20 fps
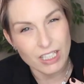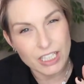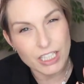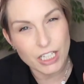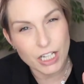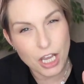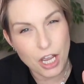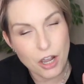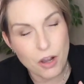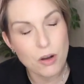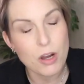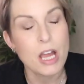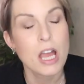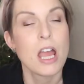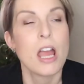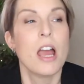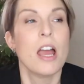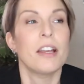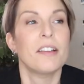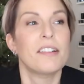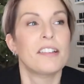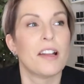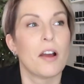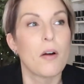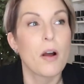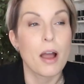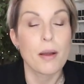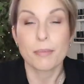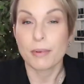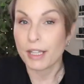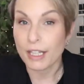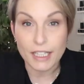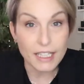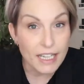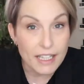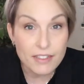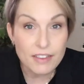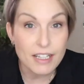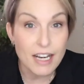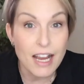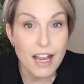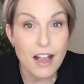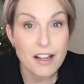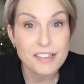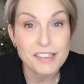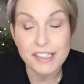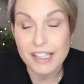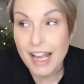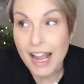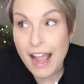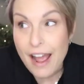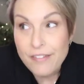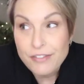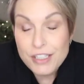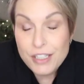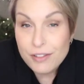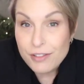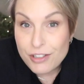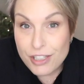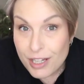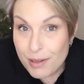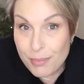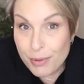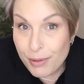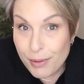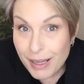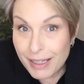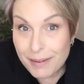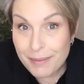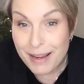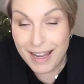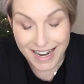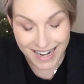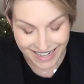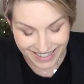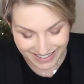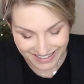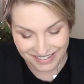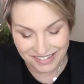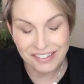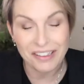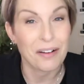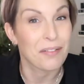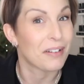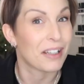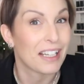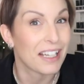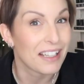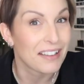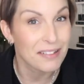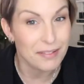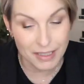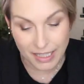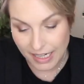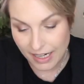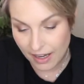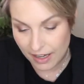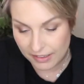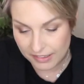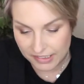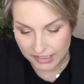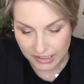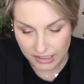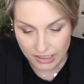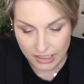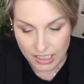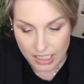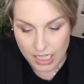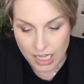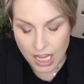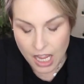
you know? So I'm gonna get the Nioxin. I have to use shampoo anyway, so I'm gonna get some Nioxin. Um,